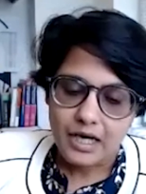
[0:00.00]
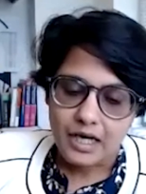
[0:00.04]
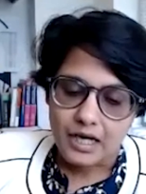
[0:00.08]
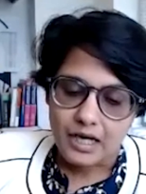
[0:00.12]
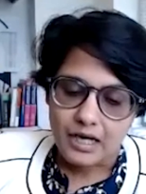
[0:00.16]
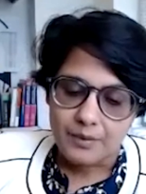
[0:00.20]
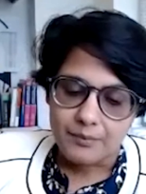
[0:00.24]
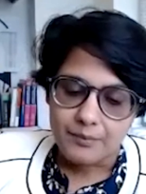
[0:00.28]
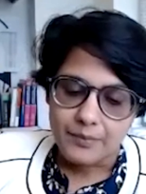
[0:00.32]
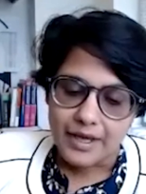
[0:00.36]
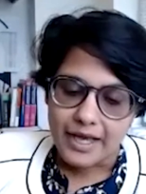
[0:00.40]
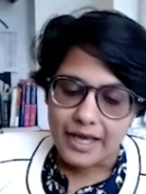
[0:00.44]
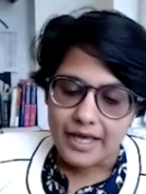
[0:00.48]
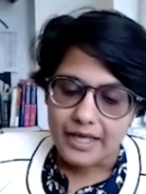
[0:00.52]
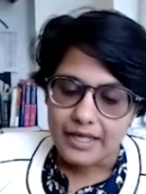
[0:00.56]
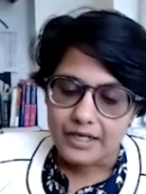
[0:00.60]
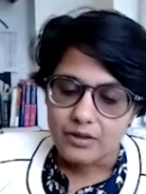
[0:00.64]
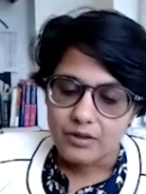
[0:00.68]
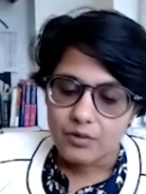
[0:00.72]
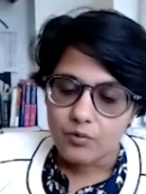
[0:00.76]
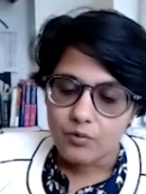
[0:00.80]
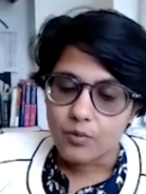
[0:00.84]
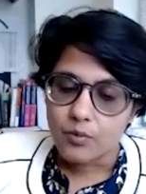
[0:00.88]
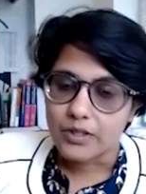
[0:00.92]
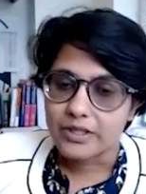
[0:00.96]
um,
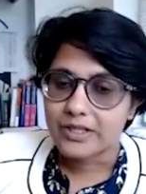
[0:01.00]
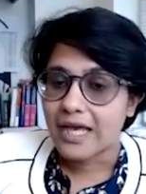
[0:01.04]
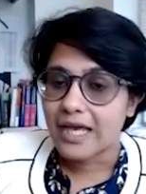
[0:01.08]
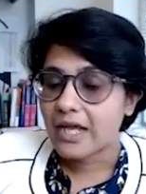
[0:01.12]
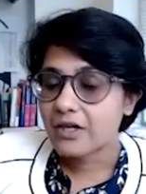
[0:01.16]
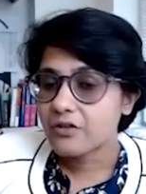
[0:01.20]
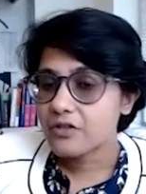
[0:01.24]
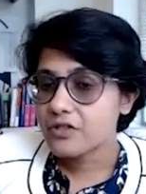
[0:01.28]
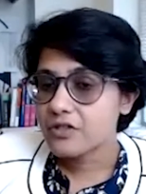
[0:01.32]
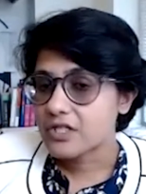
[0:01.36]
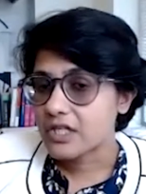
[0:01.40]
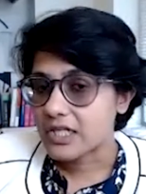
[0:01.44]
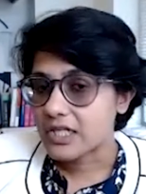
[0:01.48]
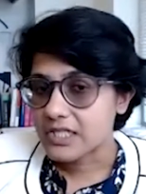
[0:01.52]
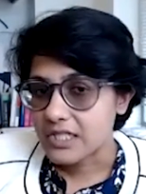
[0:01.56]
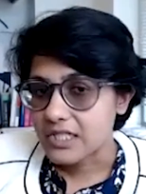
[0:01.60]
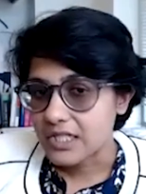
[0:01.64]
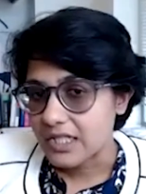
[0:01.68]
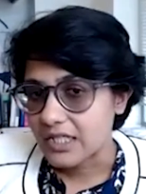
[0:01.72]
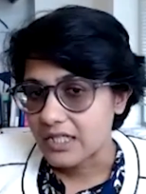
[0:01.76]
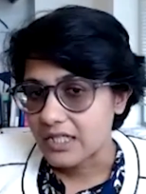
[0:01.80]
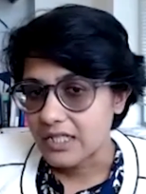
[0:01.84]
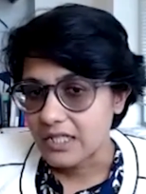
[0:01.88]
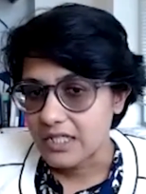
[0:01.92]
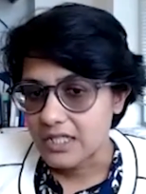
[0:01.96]
and what that results
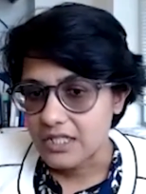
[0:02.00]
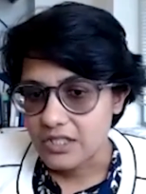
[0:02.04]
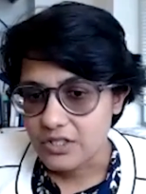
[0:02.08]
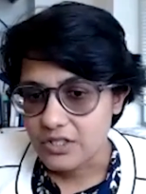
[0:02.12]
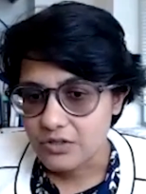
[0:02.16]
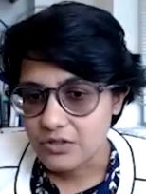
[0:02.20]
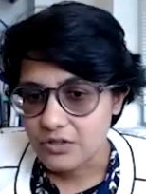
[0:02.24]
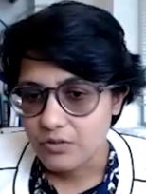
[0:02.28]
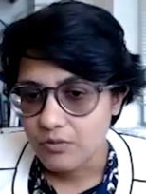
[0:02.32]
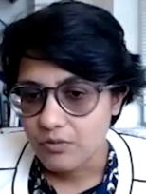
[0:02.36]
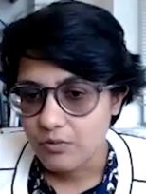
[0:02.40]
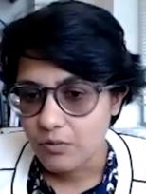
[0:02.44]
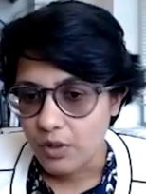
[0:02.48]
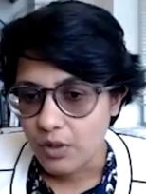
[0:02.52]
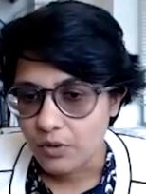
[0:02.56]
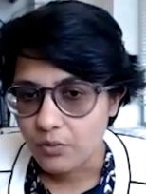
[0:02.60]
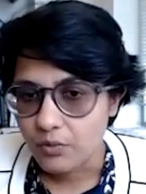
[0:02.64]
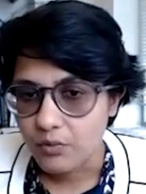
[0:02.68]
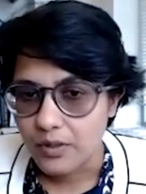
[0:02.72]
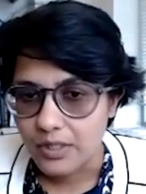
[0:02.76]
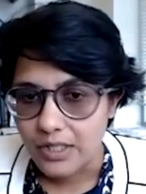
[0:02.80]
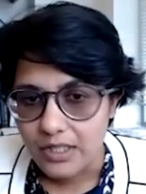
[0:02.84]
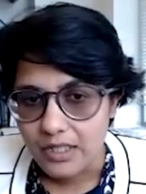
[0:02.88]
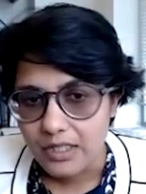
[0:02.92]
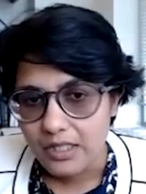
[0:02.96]
in is
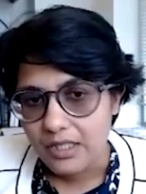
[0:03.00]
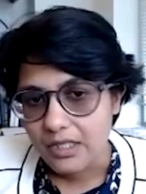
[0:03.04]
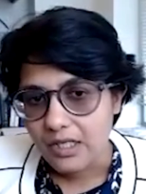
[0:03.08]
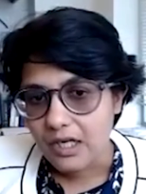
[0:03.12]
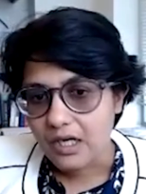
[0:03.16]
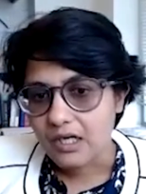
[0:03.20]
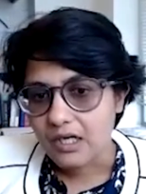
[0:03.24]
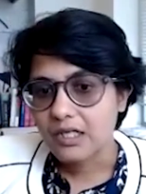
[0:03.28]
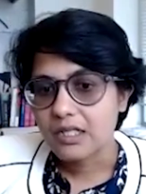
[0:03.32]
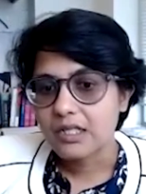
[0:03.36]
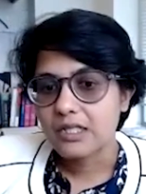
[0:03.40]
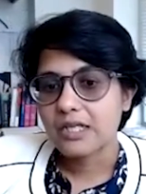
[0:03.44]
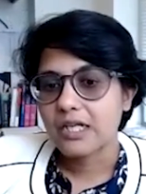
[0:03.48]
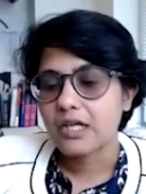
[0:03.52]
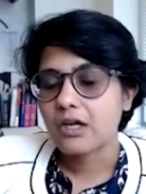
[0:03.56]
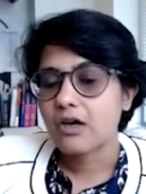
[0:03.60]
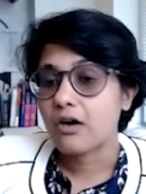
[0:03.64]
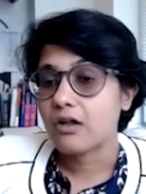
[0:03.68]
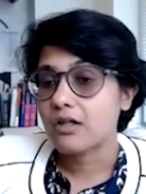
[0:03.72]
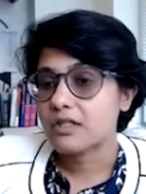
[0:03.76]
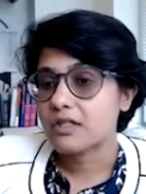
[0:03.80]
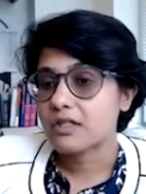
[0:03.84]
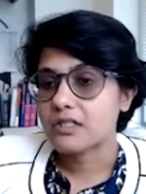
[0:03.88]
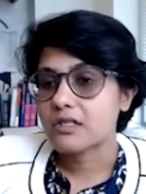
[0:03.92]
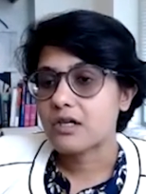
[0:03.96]
what we in our clinic
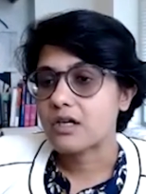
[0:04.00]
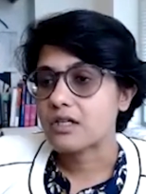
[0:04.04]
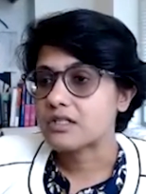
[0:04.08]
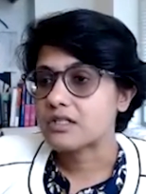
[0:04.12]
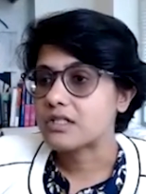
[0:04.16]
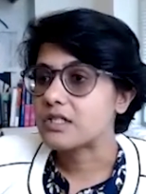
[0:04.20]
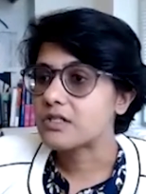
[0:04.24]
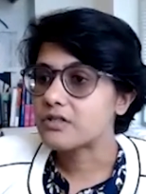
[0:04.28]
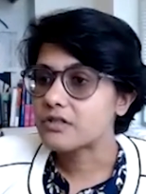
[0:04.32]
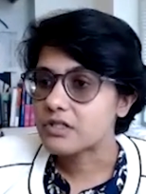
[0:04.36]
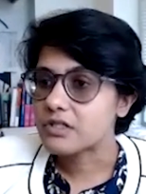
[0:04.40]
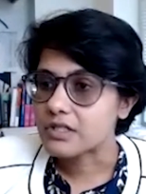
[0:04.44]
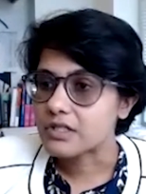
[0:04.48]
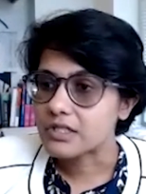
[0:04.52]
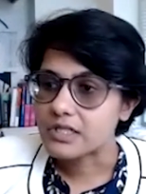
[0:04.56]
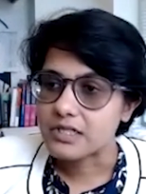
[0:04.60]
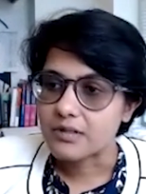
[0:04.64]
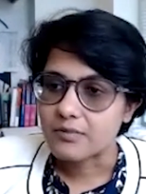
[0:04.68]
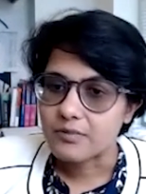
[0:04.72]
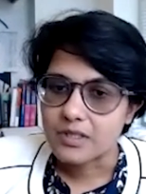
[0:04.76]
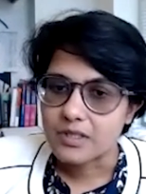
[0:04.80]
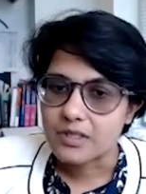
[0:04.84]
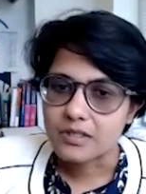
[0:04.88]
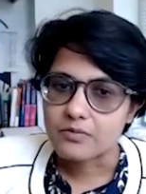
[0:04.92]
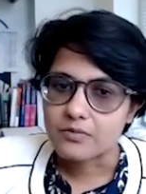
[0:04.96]
call as constitutional
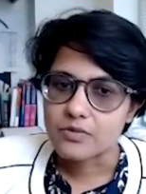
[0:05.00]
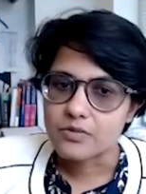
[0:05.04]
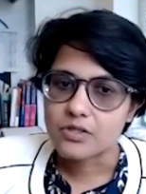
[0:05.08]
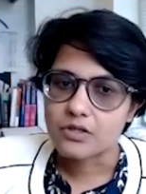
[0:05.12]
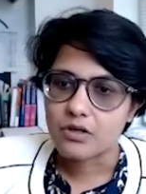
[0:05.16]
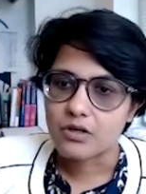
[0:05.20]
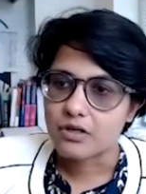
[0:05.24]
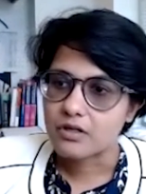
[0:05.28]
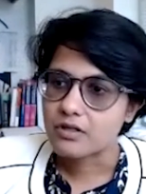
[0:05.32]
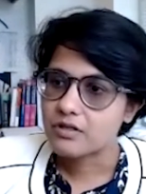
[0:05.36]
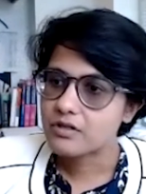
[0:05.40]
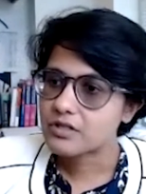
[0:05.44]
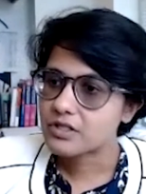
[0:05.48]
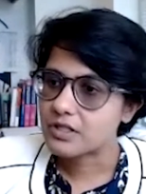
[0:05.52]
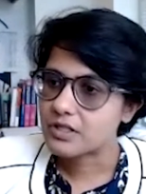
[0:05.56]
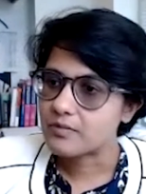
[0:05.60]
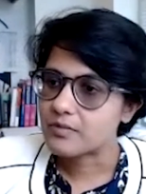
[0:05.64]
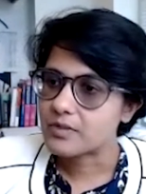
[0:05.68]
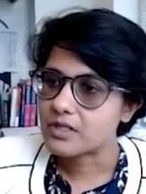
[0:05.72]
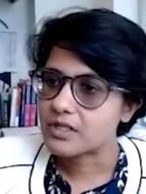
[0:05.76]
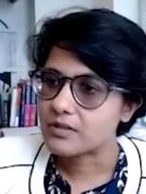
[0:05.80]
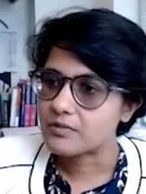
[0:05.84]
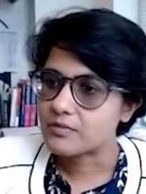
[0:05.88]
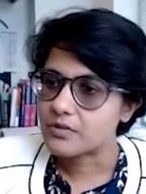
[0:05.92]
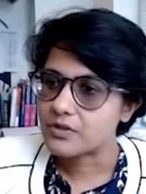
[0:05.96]
symptoms or
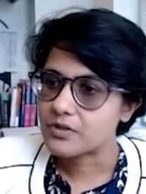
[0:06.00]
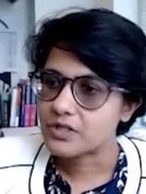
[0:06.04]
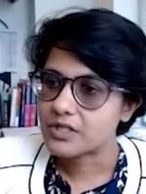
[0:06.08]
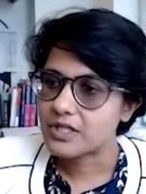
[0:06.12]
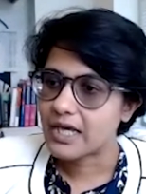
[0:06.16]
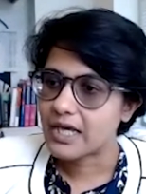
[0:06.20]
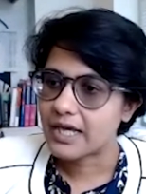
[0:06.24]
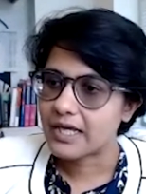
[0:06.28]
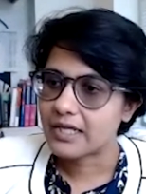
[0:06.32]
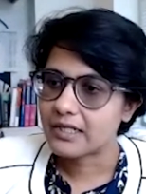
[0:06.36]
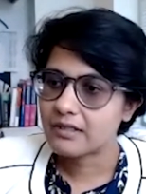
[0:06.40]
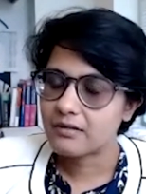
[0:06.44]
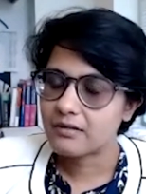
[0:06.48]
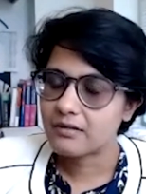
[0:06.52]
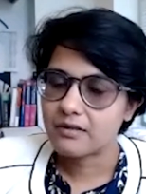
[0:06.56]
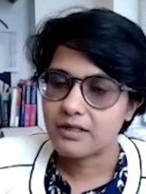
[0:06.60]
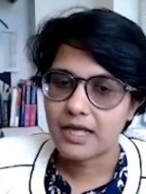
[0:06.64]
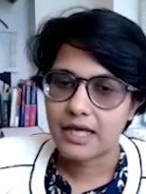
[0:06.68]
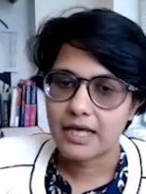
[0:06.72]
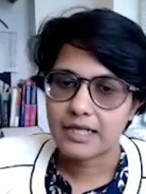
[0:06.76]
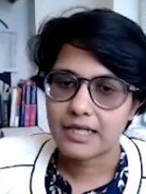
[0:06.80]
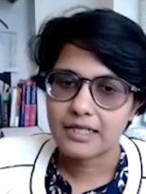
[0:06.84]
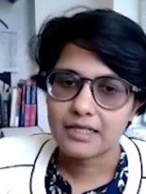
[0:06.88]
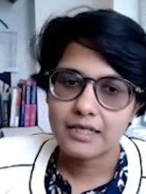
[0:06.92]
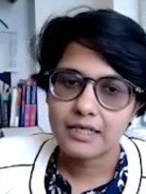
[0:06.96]
symptoms that
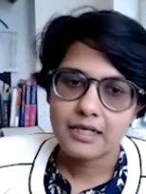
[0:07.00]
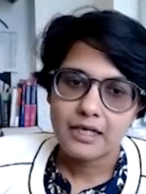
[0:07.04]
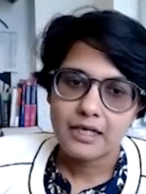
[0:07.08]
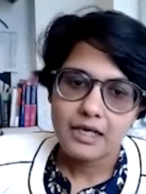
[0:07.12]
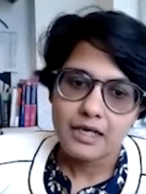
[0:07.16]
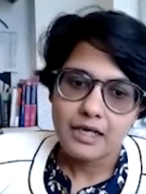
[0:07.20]
that